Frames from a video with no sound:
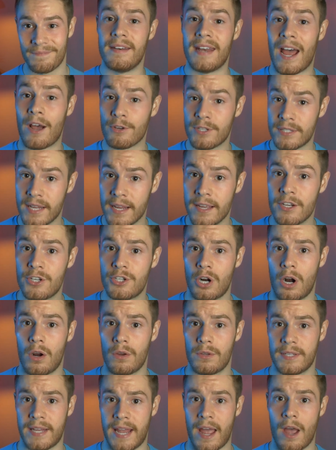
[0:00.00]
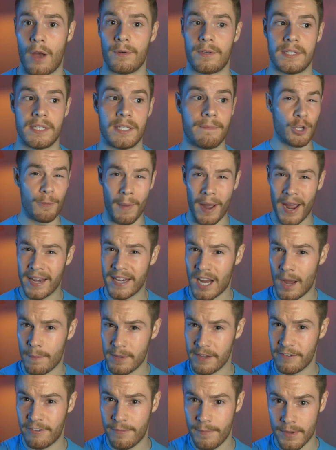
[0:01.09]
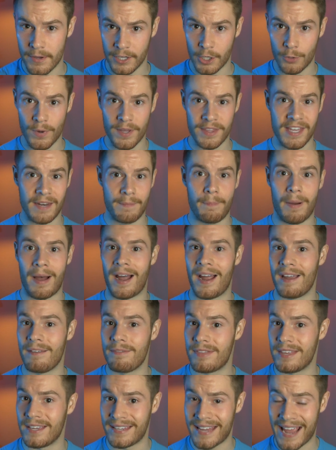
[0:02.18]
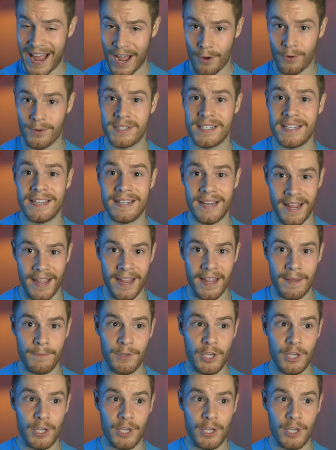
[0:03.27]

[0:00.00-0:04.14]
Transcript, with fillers: Now, St. Charles County, you might not be familiar with it by the county name.